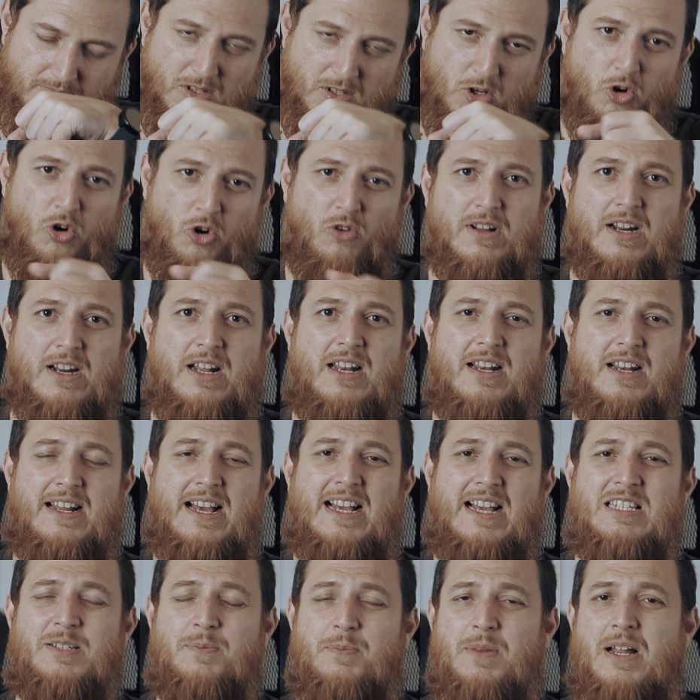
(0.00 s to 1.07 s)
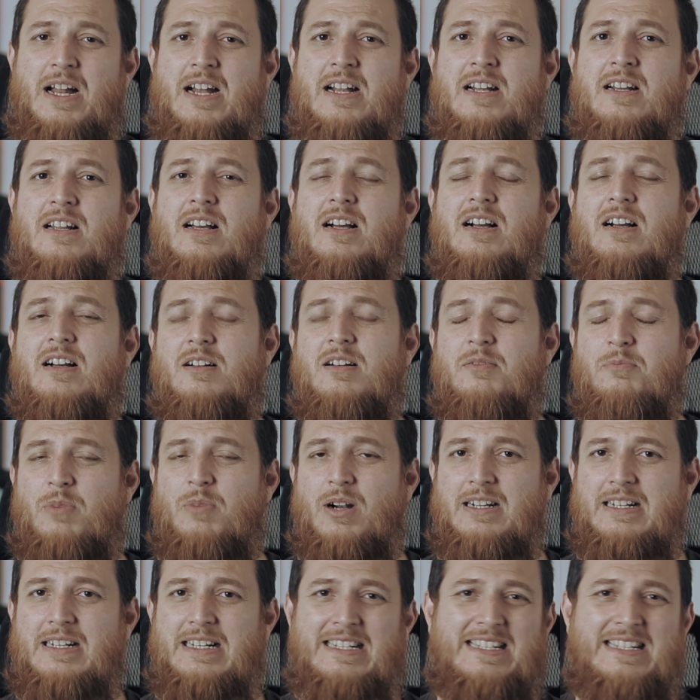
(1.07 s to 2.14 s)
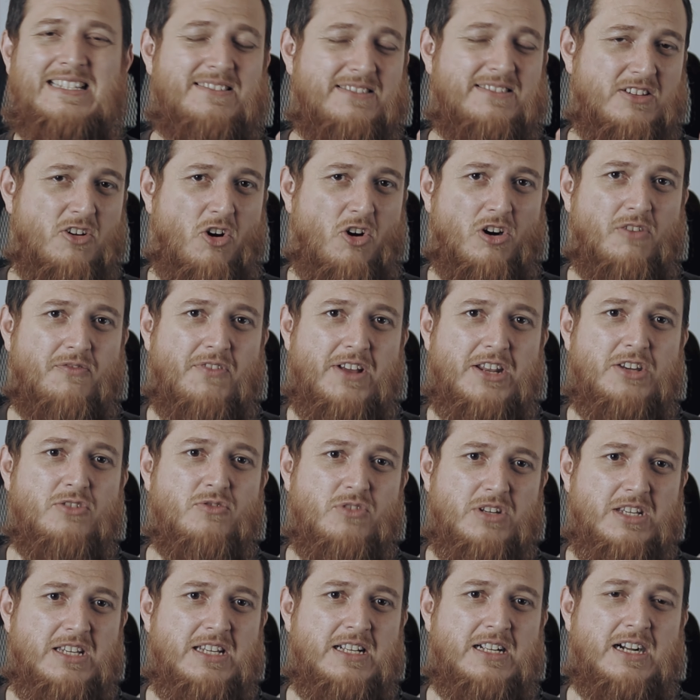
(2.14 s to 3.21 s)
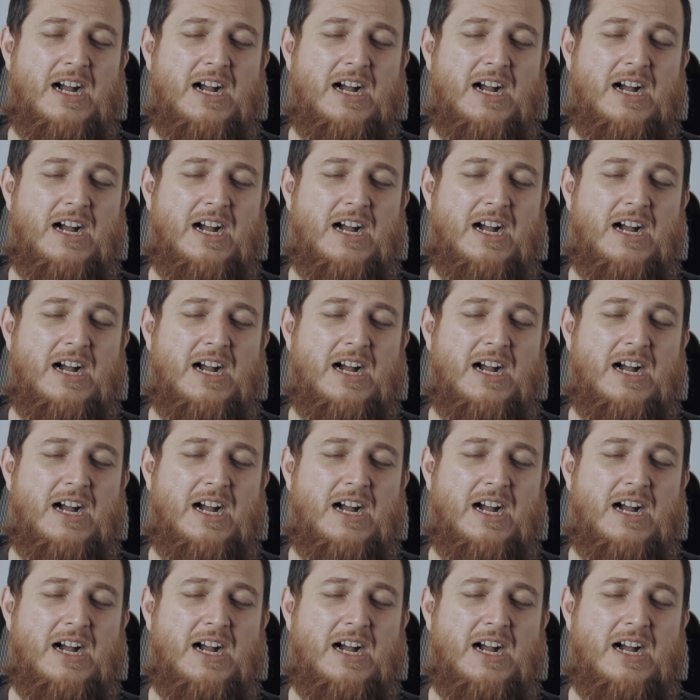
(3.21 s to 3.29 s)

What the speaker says: Overall a nice blend, but it is not very unique.